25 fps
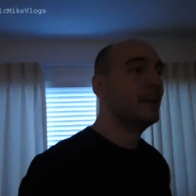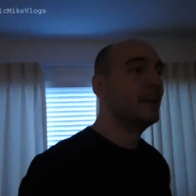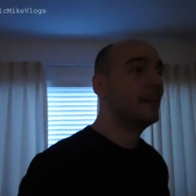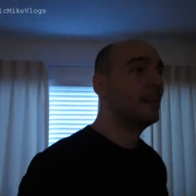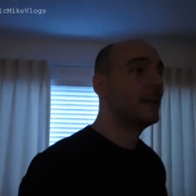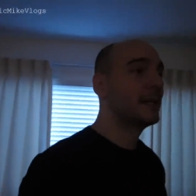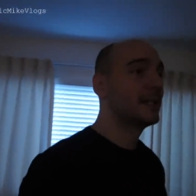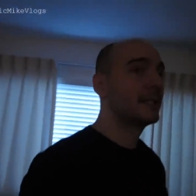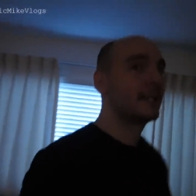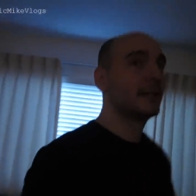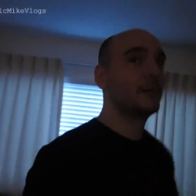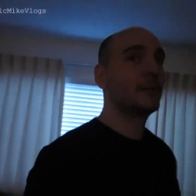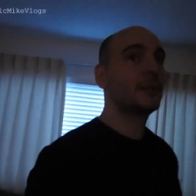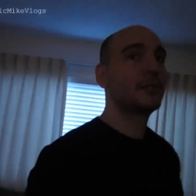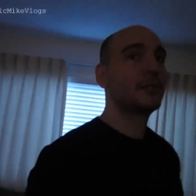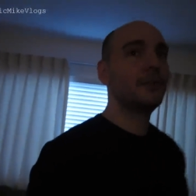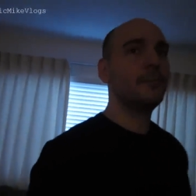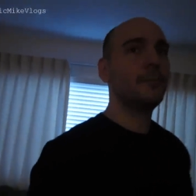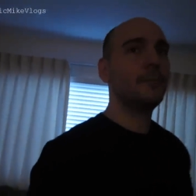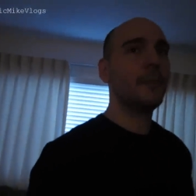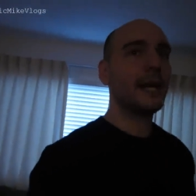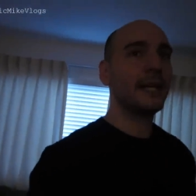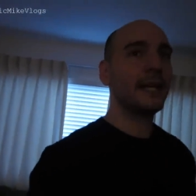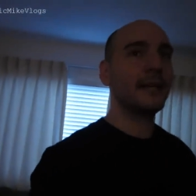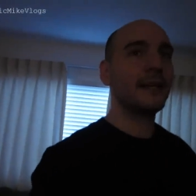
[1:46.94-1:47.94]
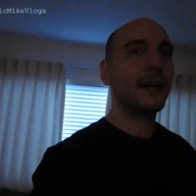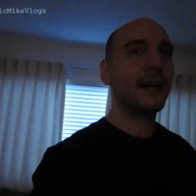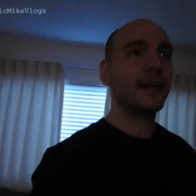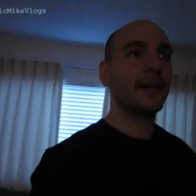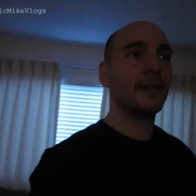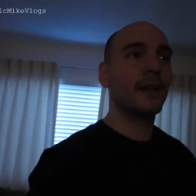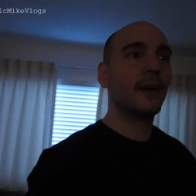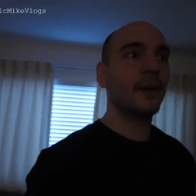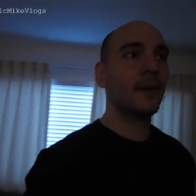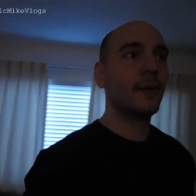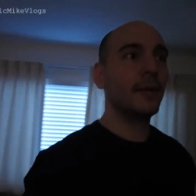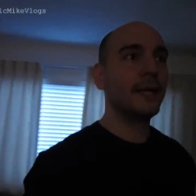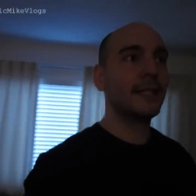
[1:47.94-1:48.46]
But uh, what you might not
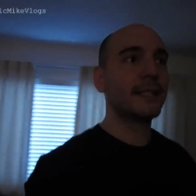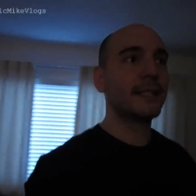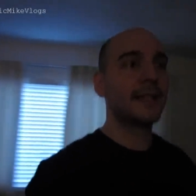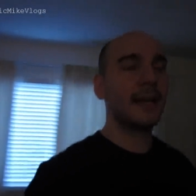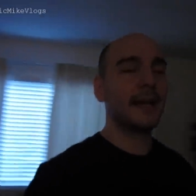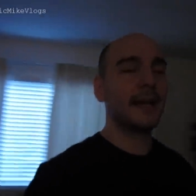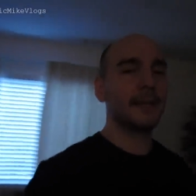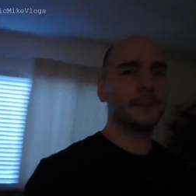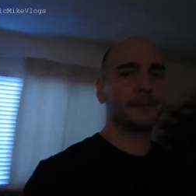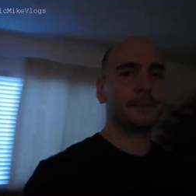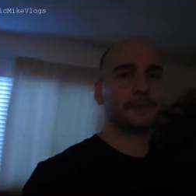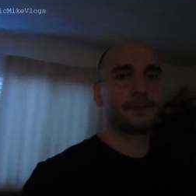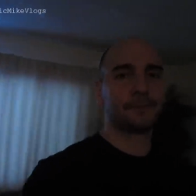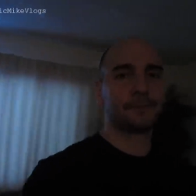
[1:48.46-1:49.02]
know is that